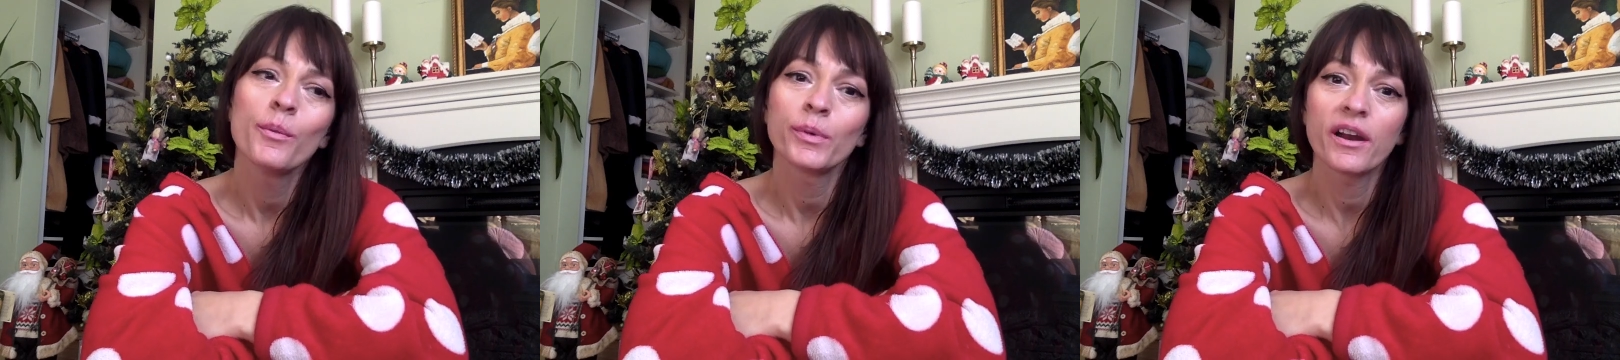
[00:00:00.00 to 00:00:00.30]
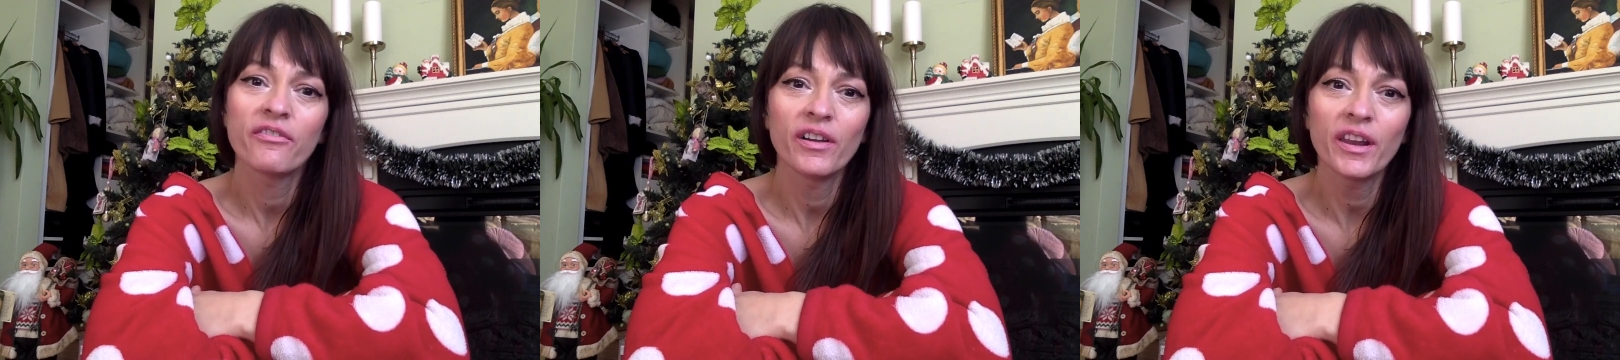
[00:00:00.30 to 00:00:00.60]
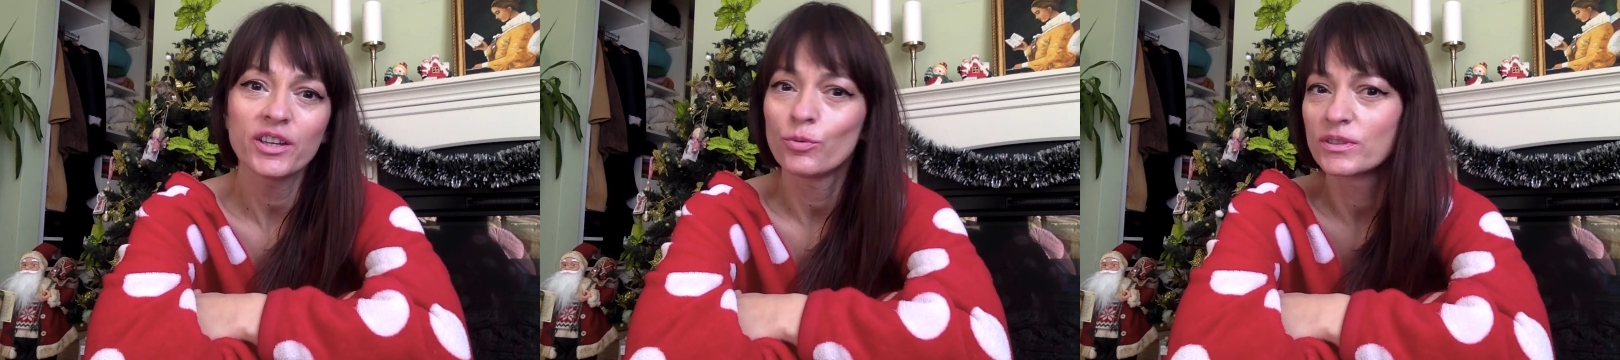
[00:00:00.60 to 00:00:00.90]
But I felt
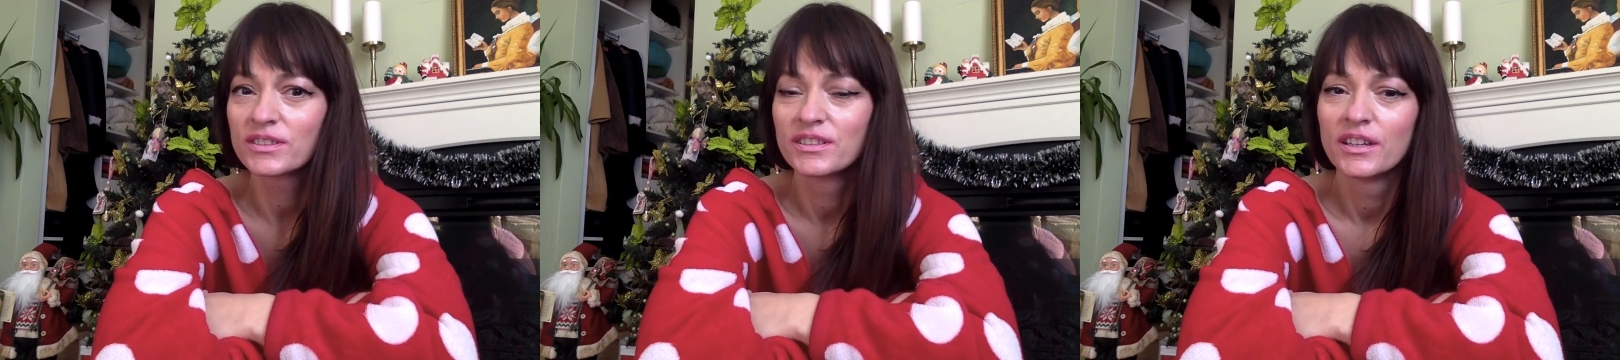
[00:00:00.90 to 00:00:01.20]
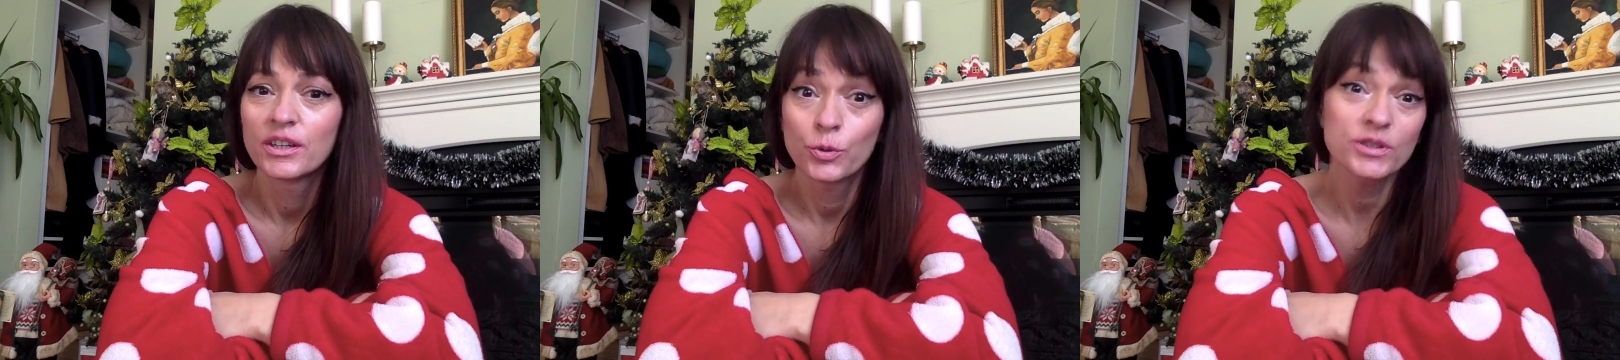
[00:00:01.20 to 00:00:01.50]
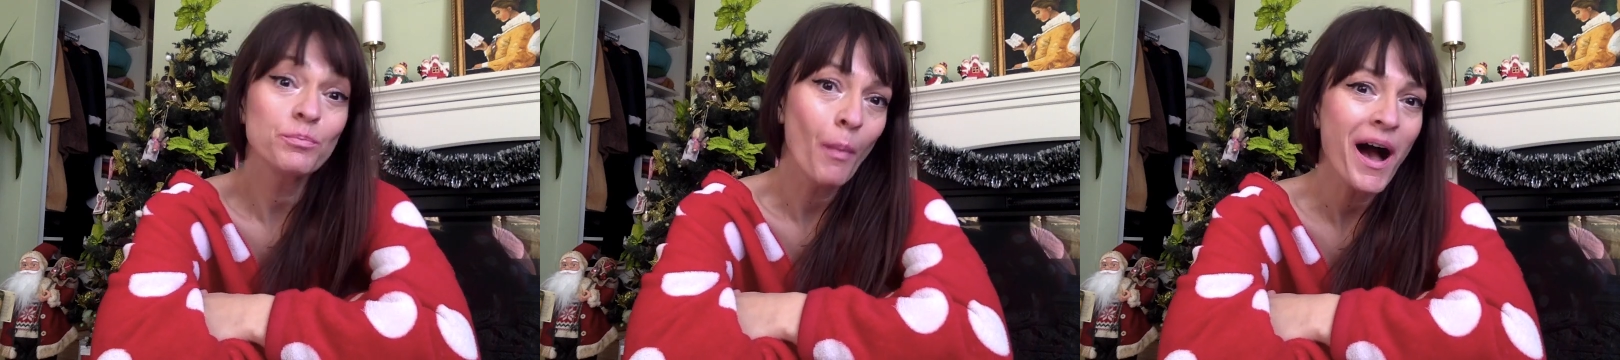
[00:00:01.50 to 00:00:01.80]
like it was
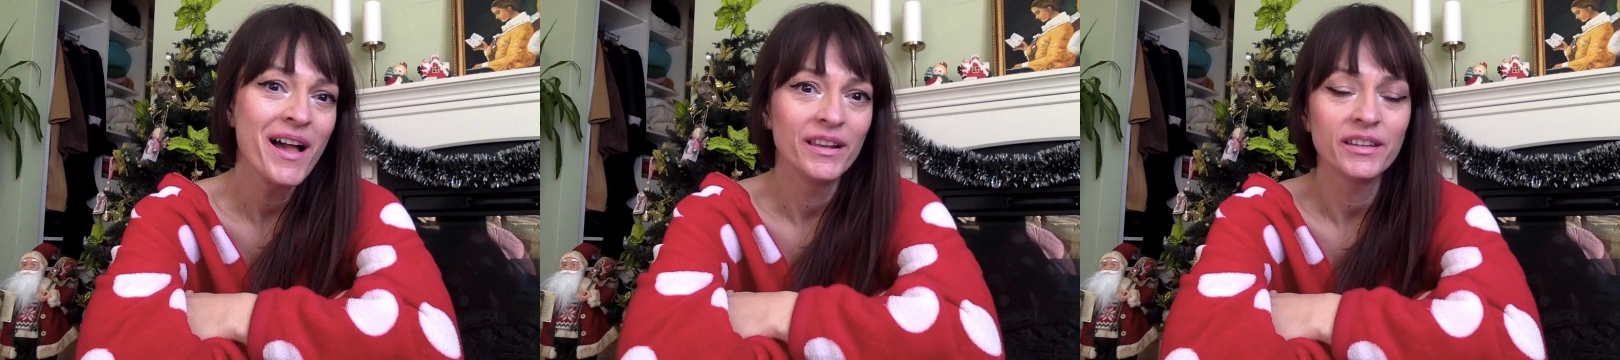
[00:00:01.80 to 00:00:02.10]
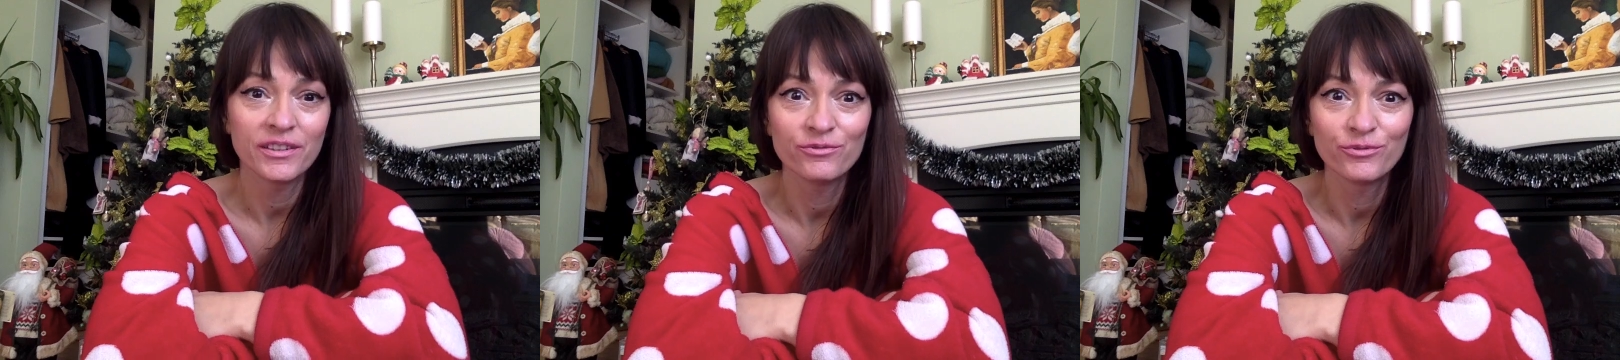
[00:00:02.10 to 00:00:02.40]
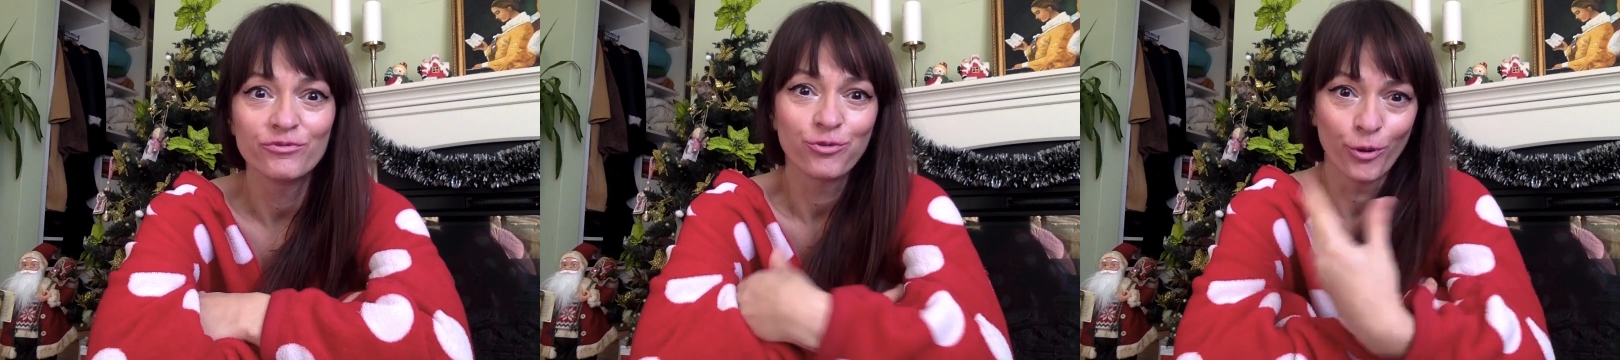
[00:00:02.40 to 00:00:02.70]
mild
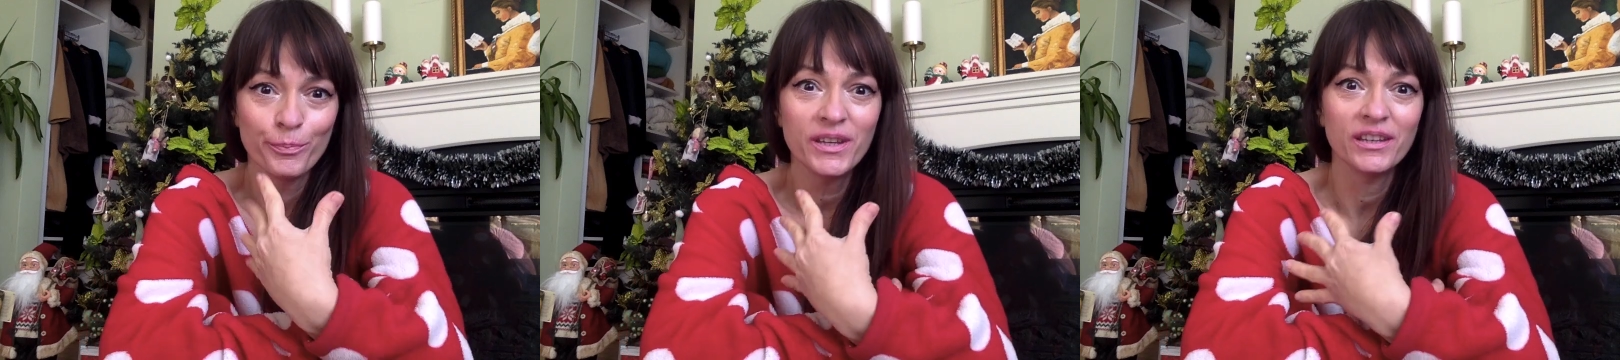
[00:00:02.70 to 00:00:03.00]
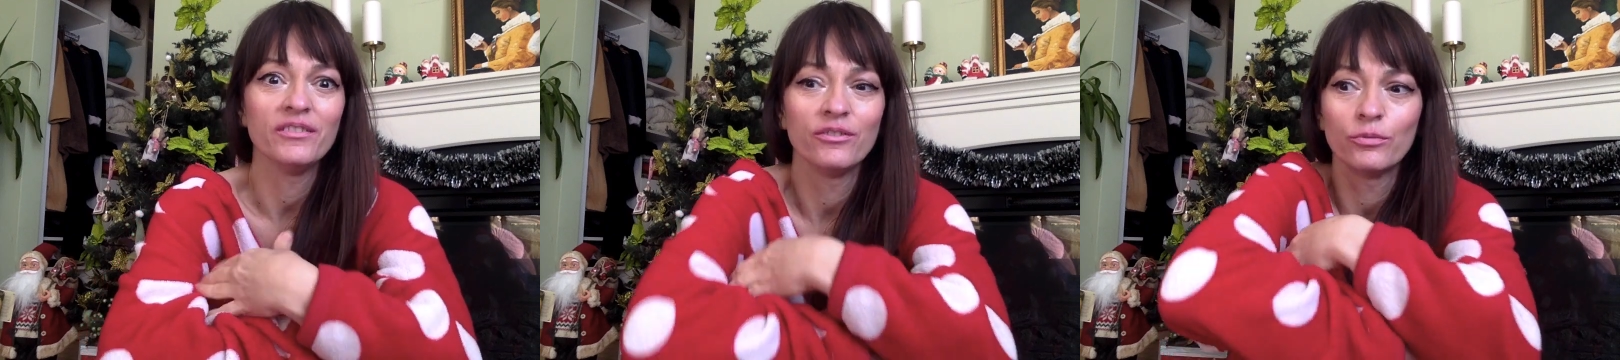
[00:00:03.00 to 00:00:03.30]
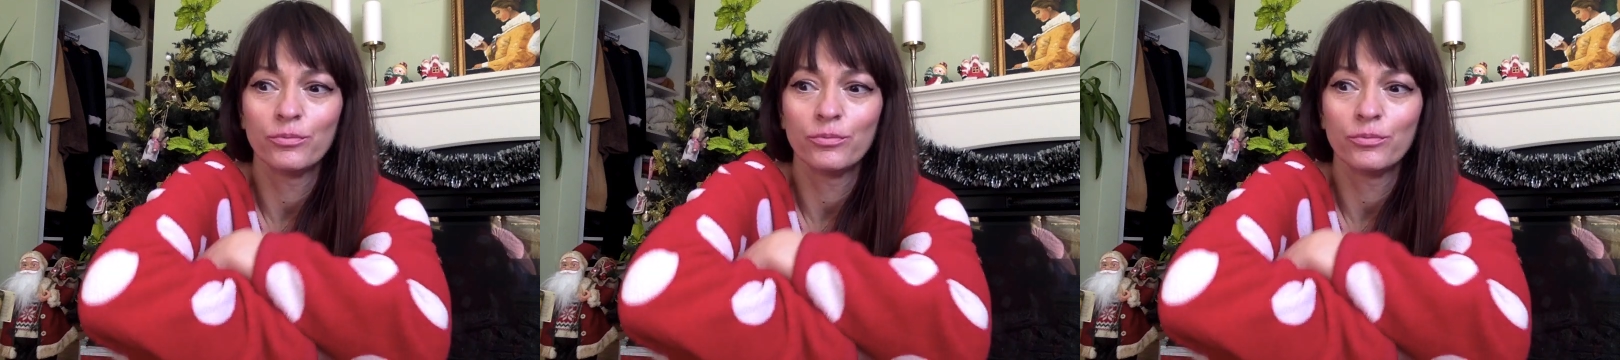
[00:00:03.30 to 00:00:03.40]
for me,